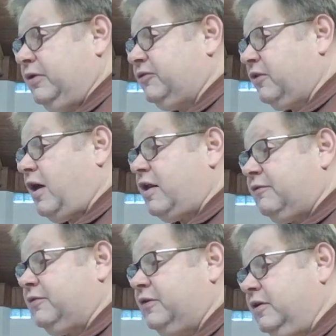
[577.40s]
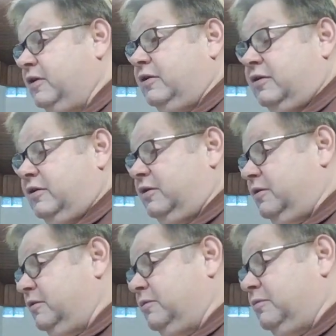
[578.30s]
And there's a lot of
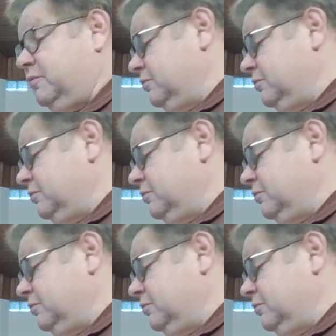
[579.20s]
uh,